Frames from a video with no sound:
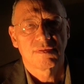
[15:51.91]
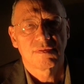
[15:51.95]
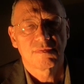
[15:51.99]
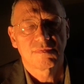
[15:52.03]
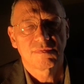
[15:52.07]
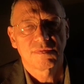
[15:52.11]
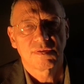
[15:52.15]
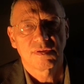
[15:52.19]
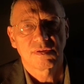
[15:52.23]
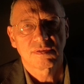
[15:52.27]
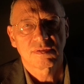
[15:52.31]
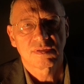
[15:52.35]
the
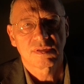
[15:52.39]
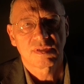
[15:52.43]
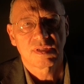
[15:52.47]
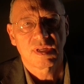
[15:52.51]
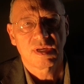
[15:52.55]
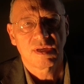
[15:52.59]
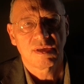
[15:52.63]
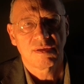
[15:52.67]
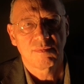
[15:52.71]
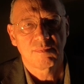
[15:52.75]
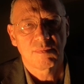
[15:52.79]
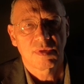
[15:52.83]
first
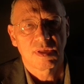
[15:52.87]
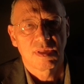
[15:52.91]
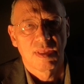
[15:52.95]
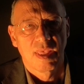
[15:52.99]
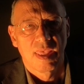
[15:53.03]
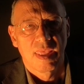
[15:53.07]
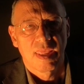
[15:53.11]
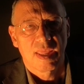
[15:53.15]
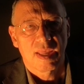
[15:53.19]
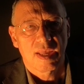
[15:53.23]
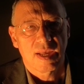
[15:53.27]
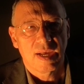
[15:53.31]
time
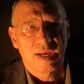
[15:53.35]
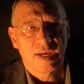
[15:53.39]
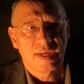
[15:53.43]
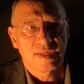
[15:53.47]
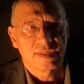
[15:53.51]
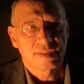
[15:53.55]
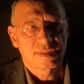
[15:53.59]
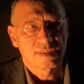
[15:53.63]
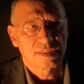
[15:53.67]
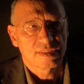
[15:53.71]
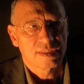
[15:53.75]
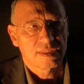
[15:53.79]

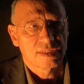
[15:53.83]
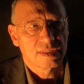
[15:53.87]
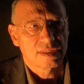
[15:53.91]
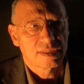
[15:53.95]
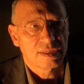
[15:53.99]
as